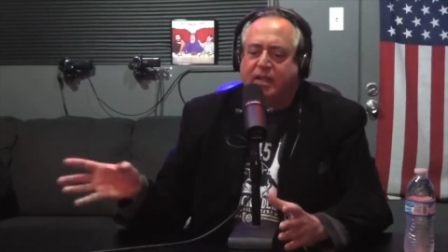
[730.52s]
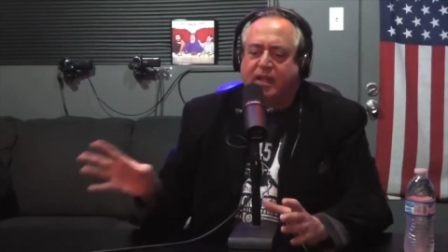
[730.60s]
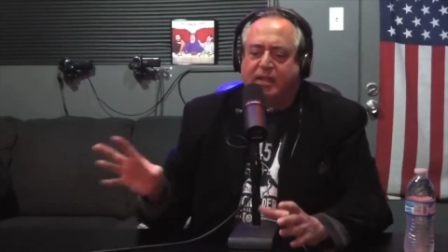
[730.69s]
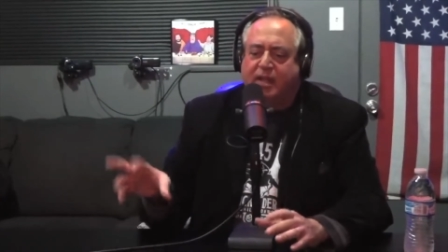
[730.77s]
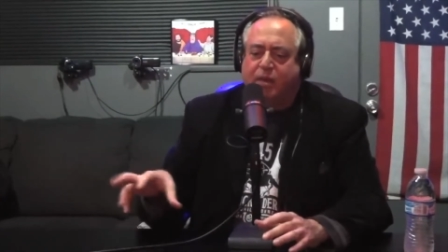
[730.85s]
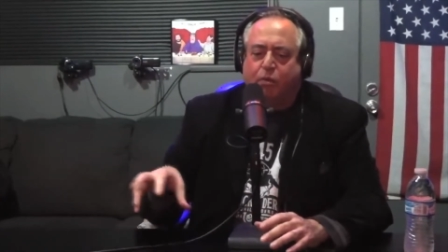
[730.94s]

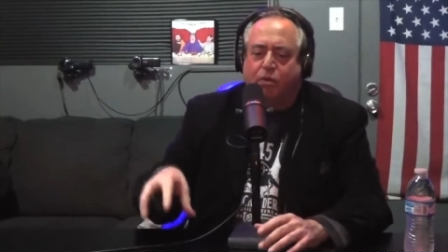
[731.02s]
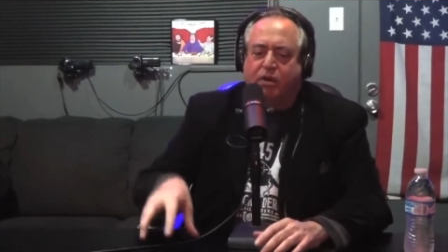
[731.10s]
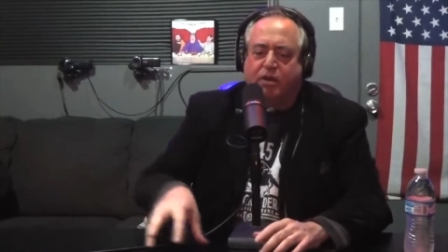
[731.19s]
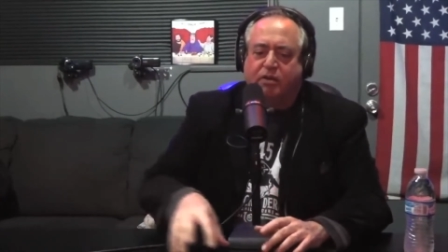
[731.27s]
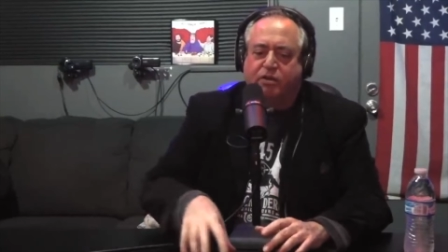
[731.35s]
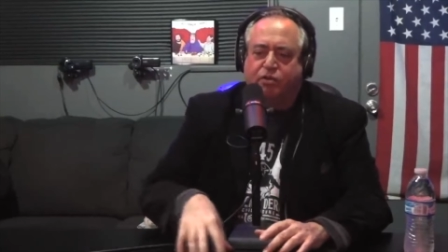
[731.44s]
there
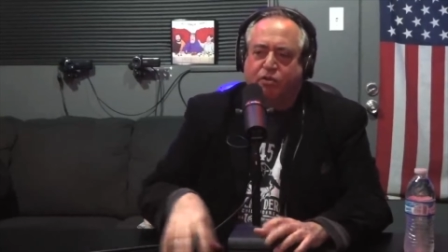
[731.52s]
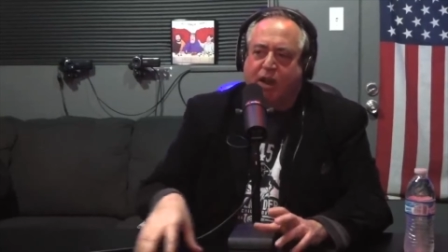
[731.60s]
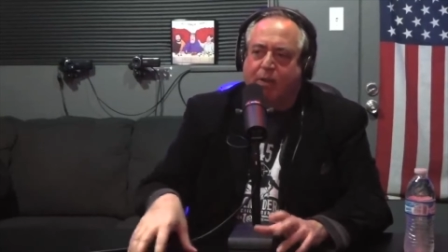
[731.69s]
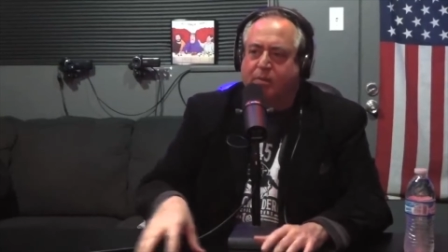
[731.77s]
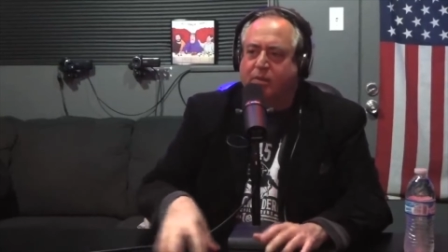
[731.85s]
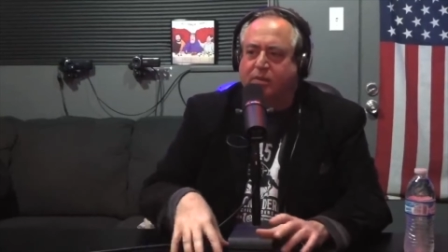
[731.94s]
were
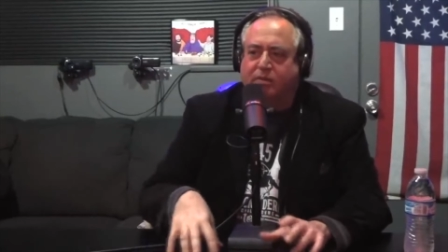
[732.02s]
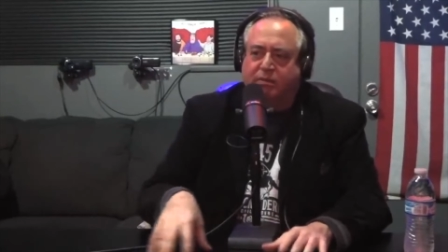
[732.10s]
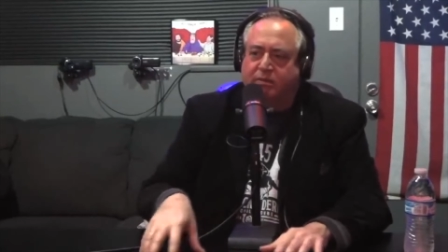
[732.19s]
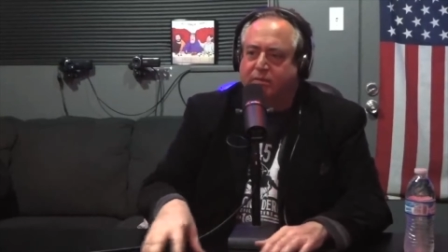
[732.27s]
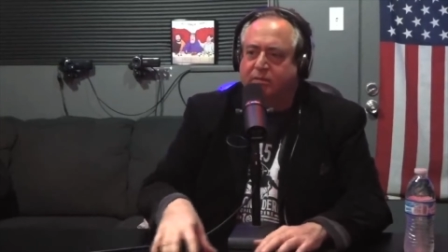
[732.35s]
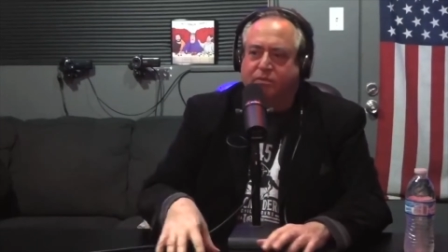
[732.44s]
tribal
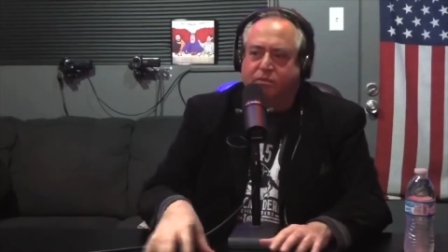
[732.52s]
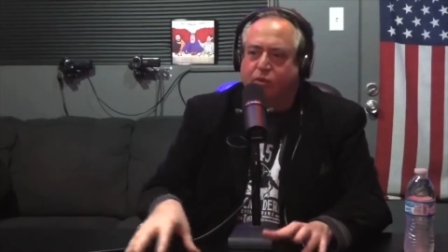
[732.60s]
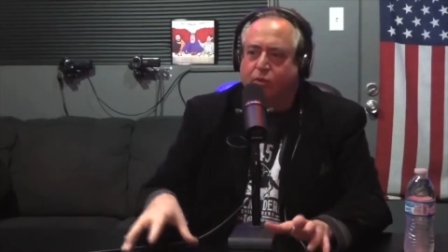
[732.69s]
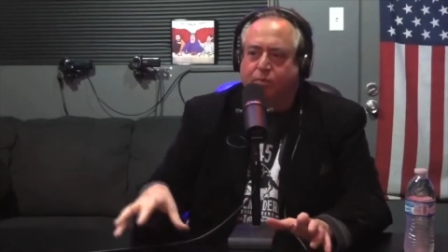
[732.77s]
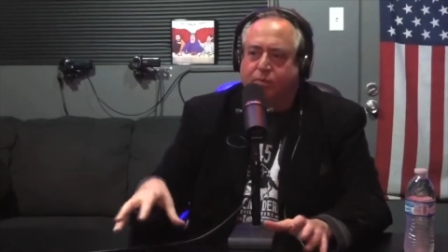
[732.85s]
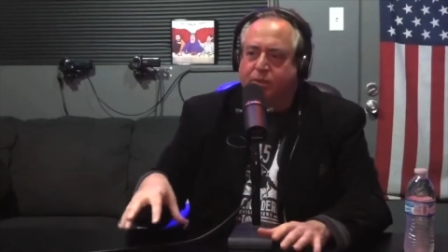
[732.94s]

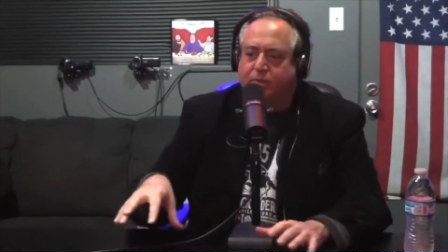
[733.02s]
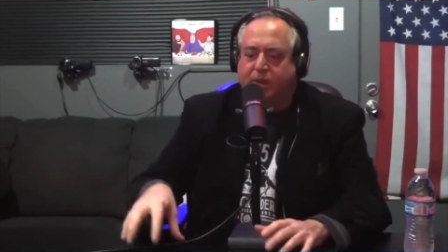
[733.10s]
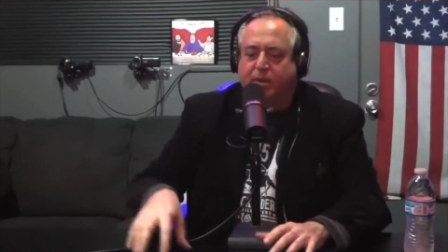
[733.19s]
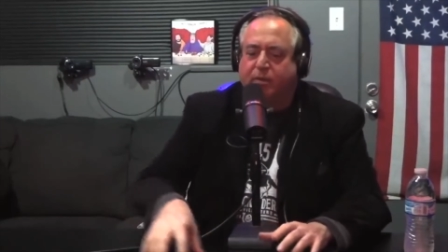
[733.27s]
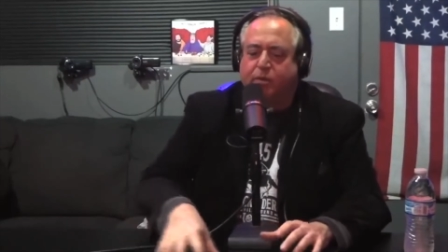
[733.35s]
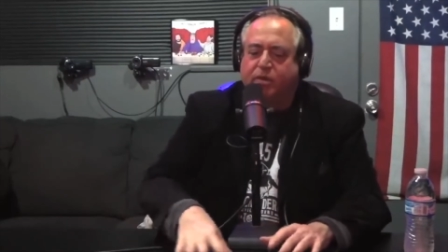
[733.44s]
groups but
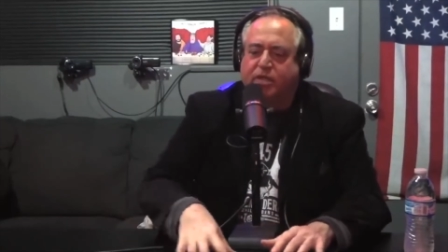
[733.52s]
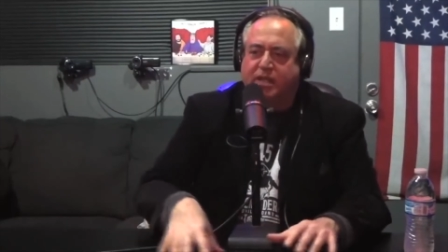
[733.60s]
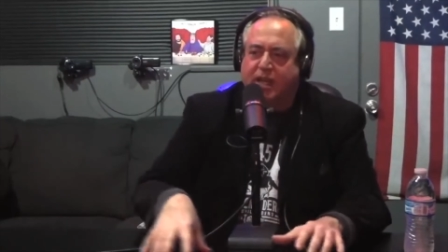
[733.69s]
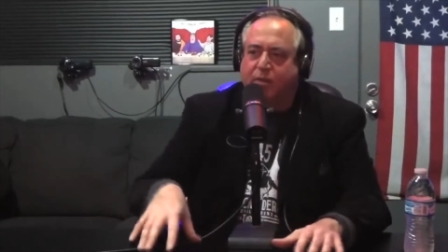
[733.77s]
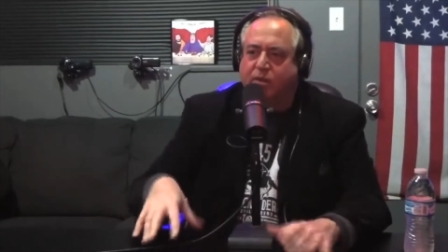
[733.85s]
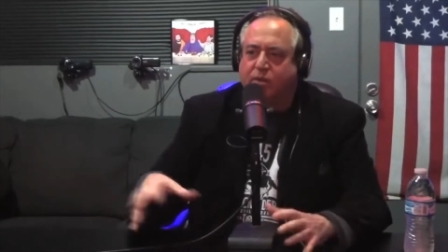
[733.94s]
everyone
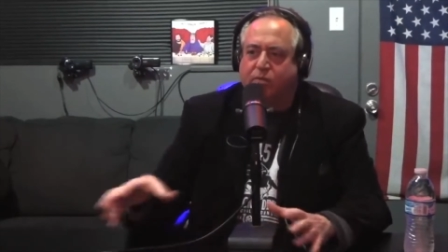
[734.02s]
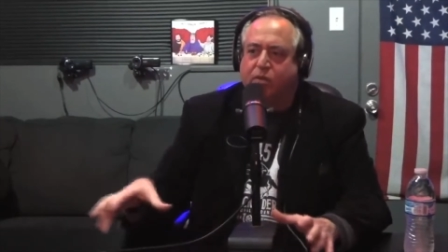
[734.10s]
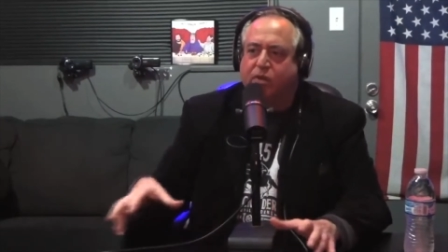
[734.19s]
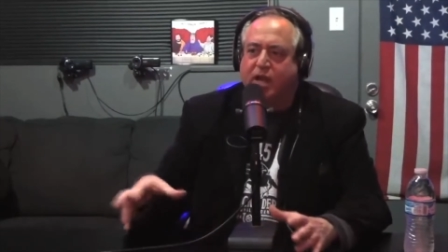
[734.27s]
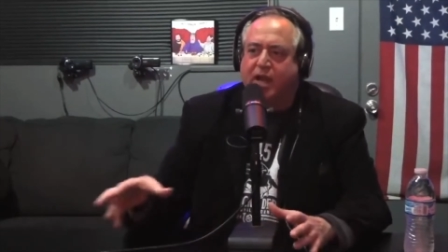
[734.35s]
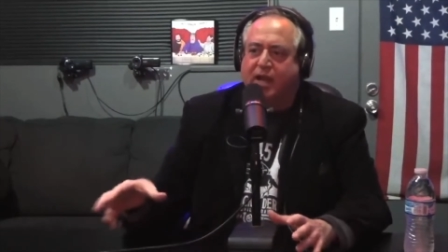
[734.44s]
stayed with their
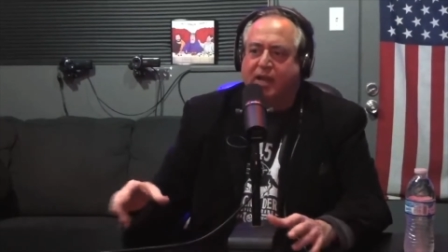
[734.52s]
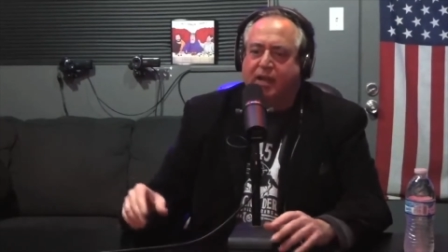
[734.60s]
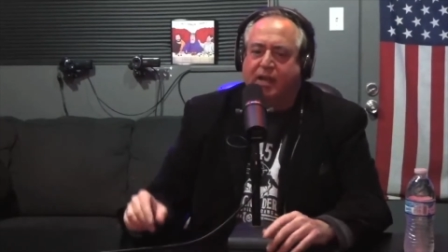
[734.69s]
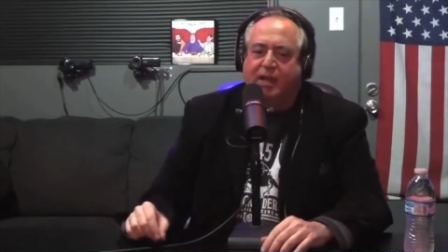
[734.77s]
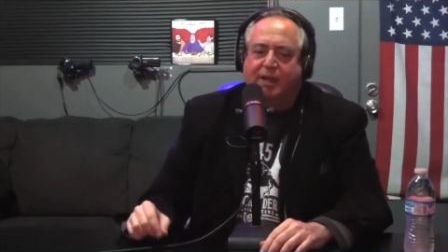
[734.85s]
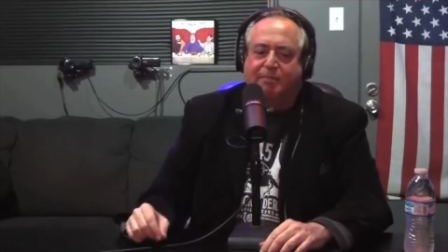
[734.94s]
own kind
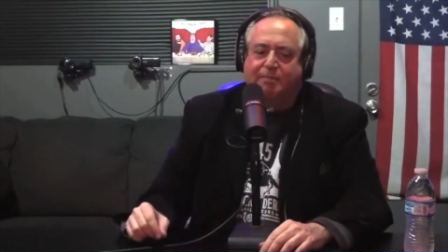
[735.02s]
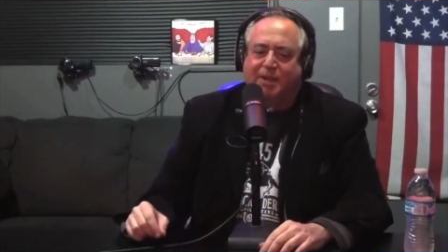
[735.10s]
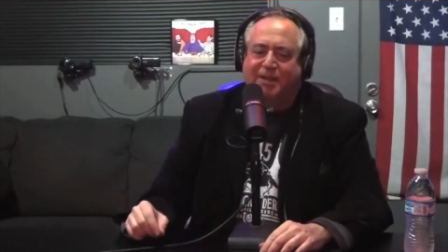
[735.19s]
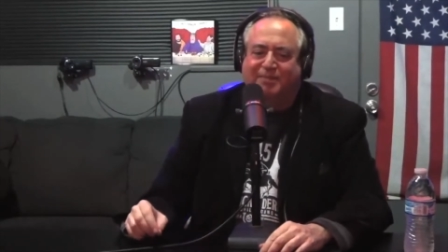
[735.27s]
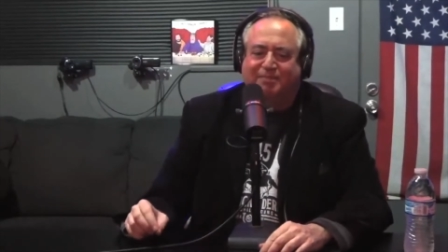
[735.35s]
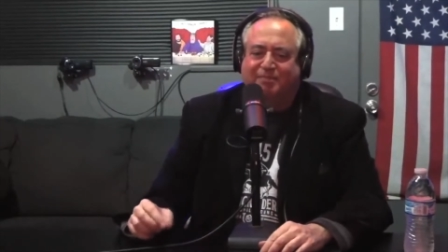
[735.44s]

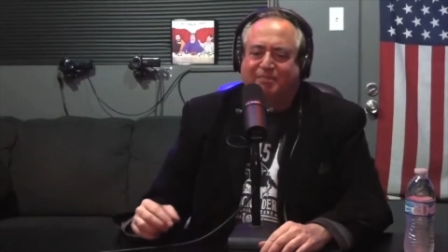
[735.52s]
but